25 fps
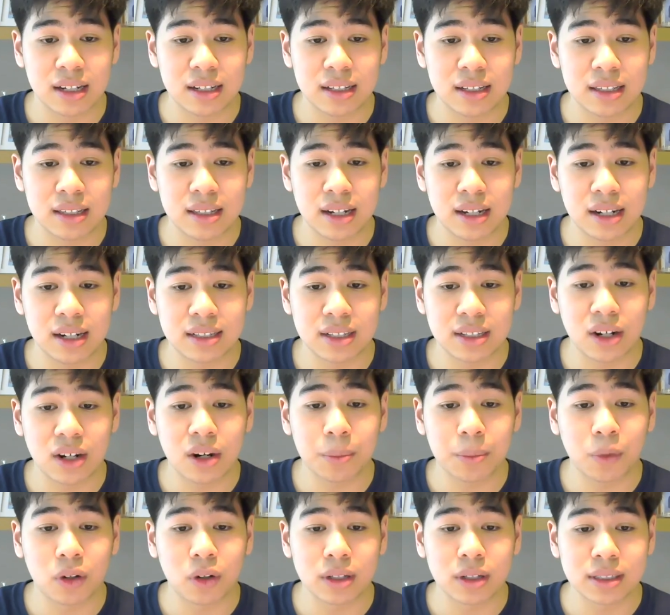There's
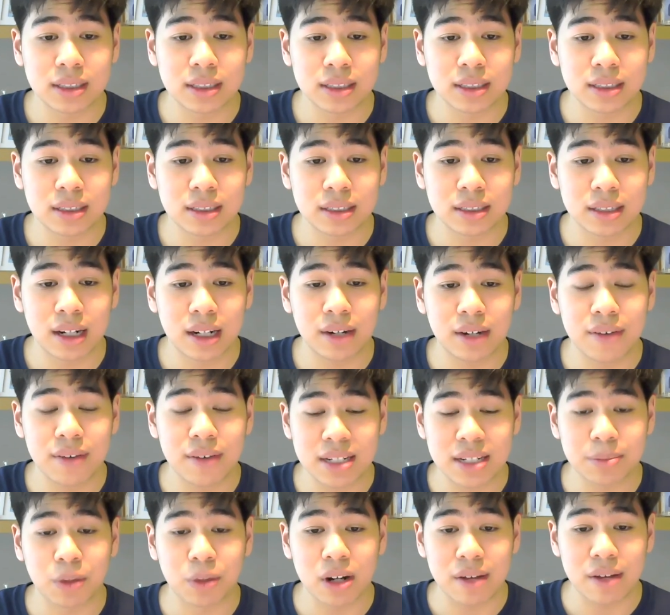onboard
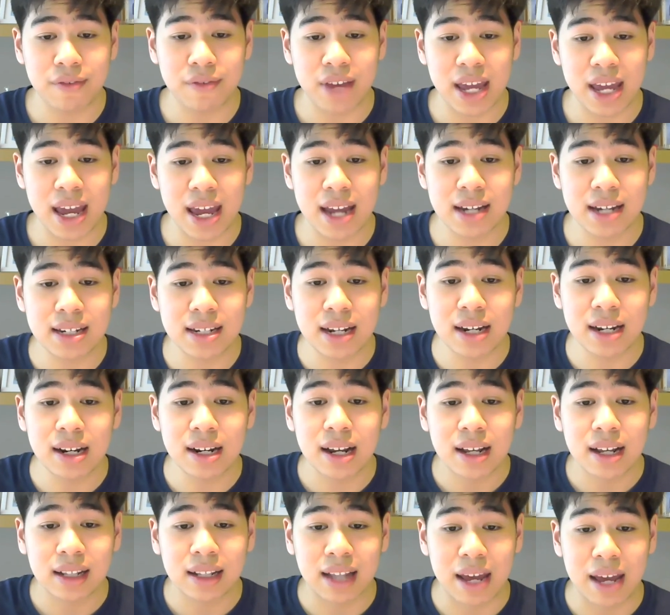service
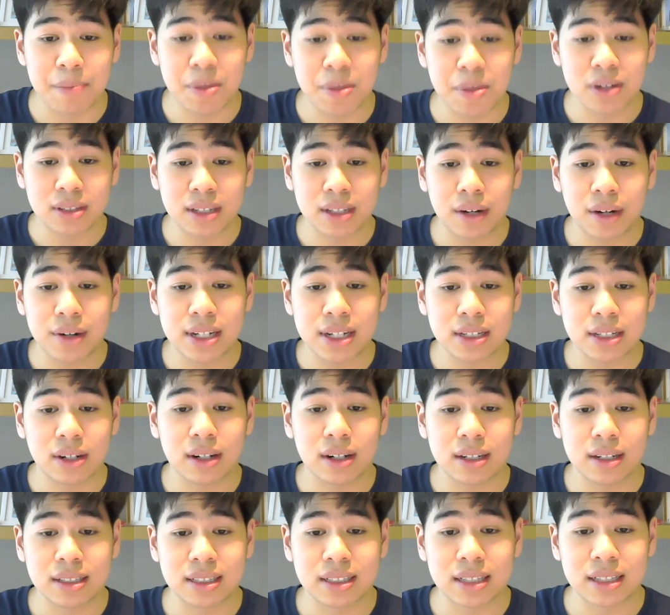modification, like meal service
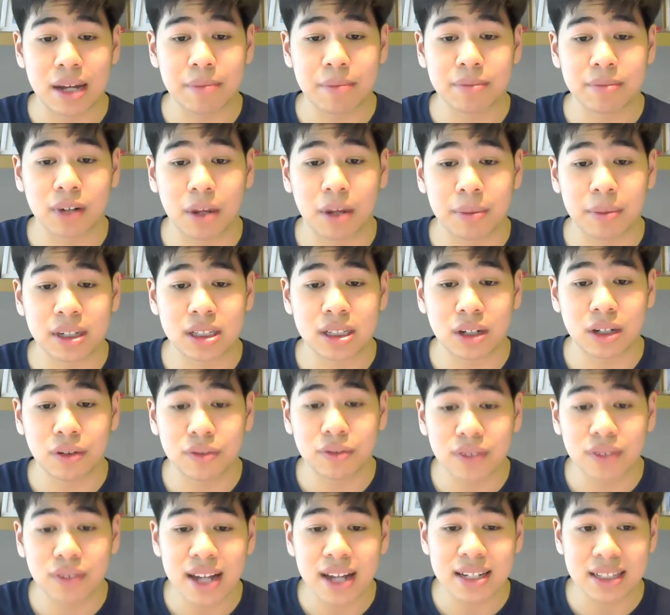on some commercial
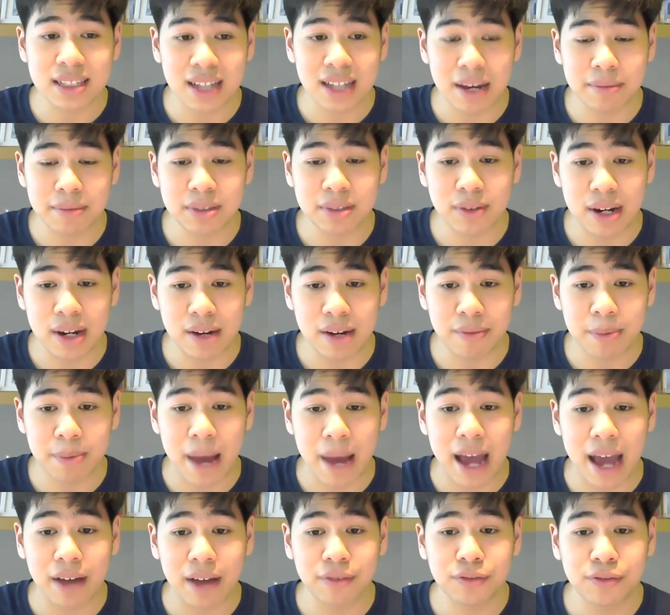flights comes with a
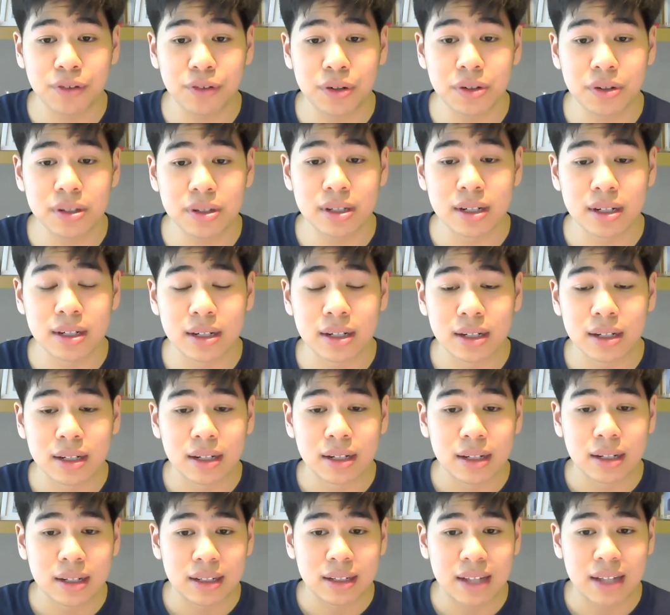packed food.
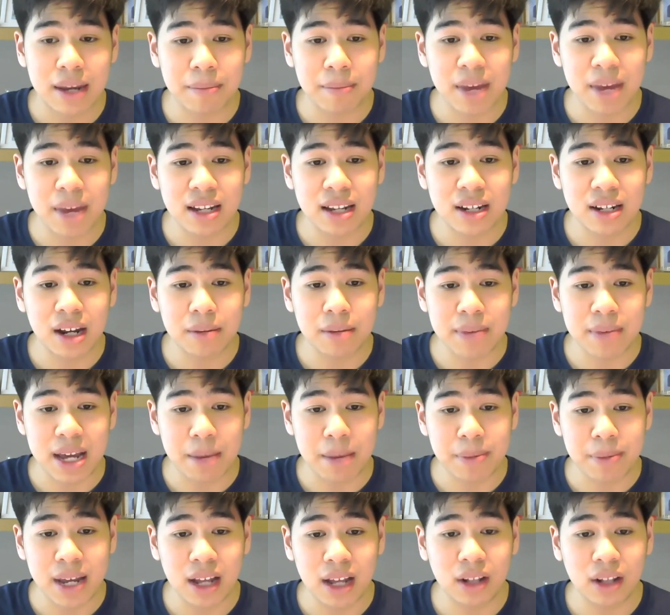There might not be
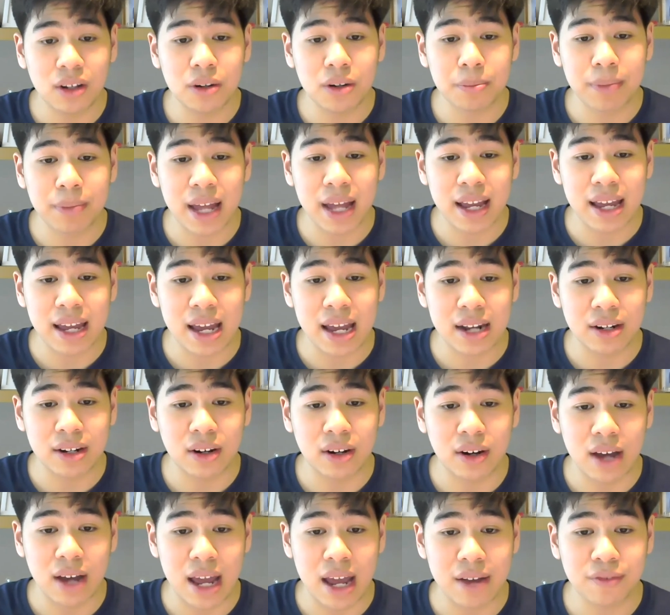a pillow, blanket,
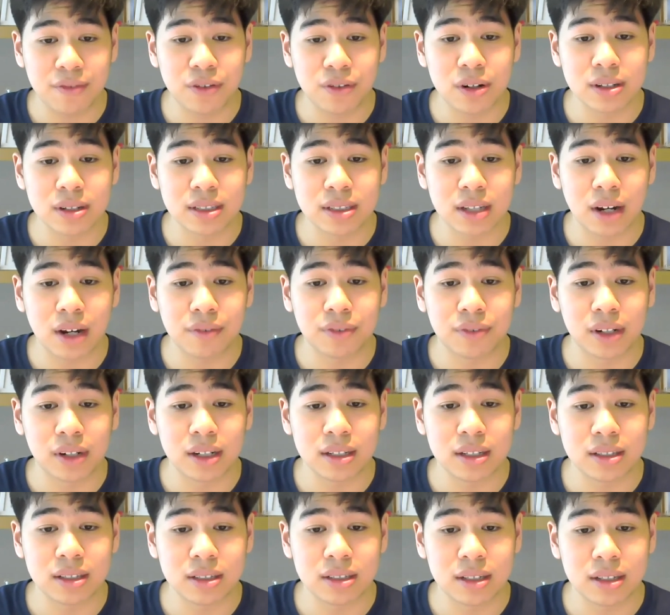or headphones
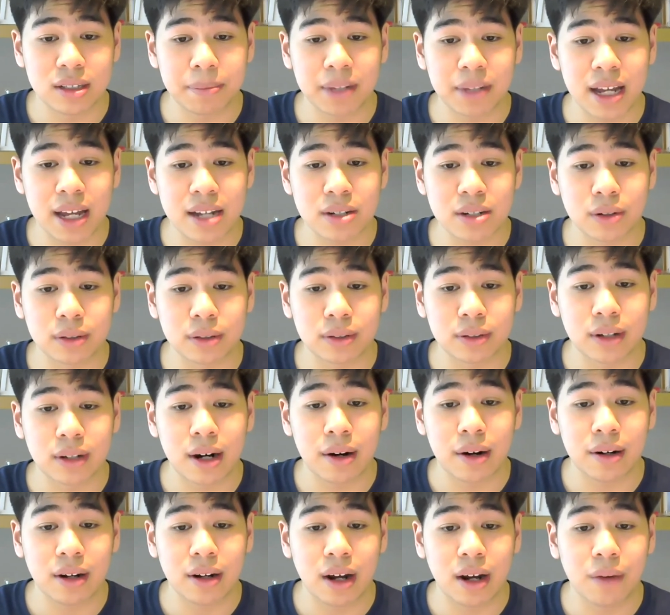offered the plane to
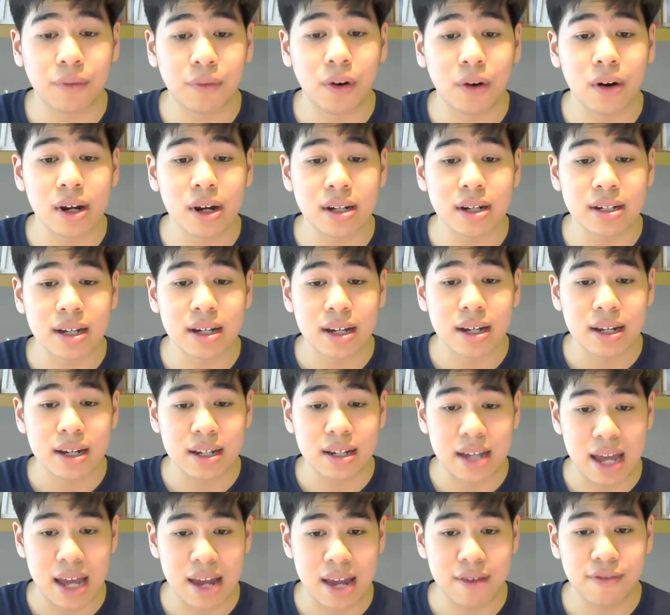avoid
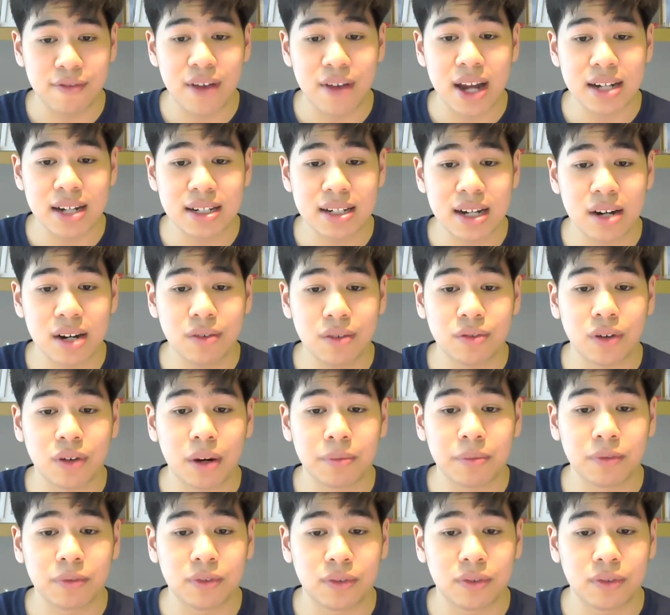the infection from